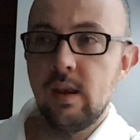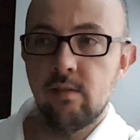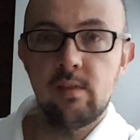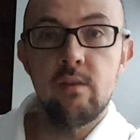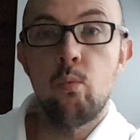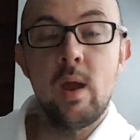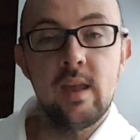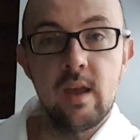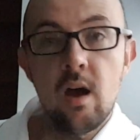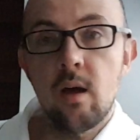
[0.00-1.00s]
instead of
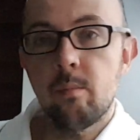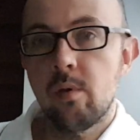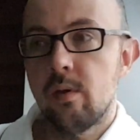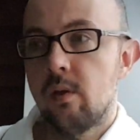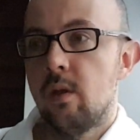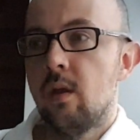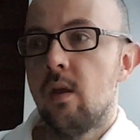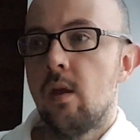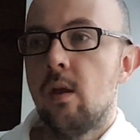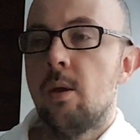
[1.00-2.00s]
waking up,
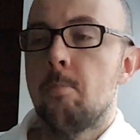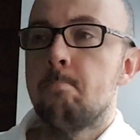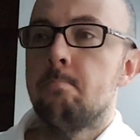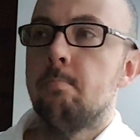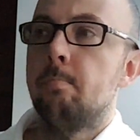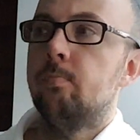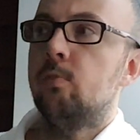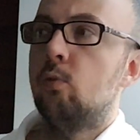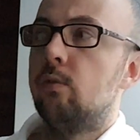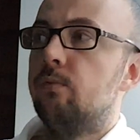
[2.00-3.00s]

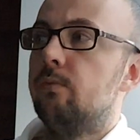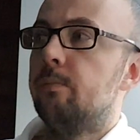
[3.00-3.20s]
sort of